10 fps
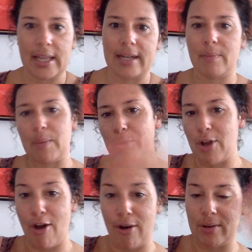letting people
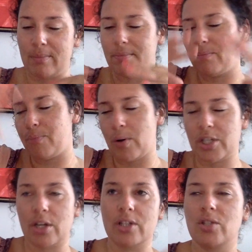know and
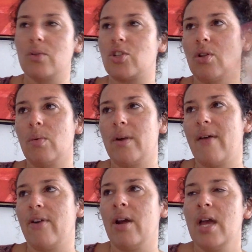posting on social and
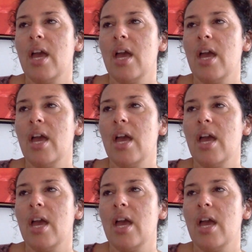whatever.